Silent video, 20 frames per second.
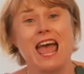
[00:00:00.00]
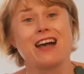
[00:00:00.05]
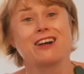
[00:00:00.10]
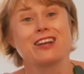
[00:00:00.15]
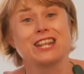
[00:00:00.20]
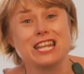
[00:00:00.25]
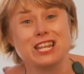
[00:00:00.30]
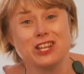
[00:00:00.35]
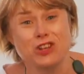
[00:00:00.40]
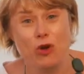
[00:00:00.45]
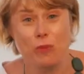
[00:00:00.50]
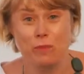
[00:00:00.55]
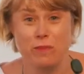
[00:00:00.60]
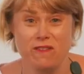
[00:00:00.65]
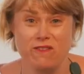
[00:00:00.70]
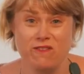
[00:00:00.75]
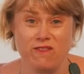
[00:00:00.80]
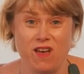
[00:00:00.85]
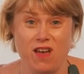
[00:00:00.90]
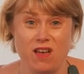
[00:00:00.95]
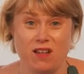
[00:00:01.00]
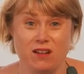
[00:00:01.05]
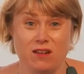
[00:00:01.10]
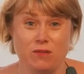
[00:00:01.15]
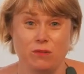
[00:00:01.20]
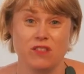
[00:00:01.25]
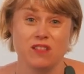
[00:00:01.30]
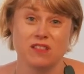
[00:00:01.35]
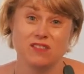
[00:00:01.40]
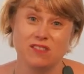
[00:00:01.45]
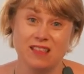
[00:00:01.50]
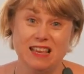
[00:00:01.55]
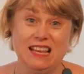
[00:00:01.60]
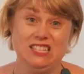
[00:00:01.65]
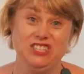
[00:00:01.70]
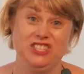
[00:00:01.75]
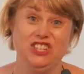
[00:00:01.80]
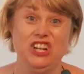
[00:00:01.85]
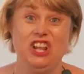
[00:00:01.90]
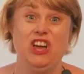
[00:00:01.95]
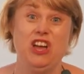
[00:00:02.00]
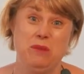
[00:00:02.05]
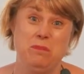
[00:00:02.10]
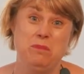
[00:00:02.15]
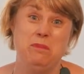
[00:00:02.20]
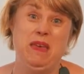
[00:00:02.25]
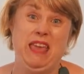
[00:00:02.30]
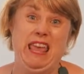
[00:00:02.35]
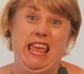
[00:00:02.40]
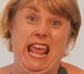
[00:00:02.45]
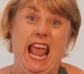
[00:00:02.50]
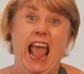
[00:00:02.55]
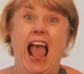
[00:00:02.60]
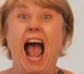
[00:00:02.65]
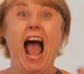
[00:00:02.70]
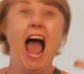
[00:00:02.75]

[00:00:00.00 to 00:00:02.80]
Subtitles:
how could it not be fun with a teacher like me?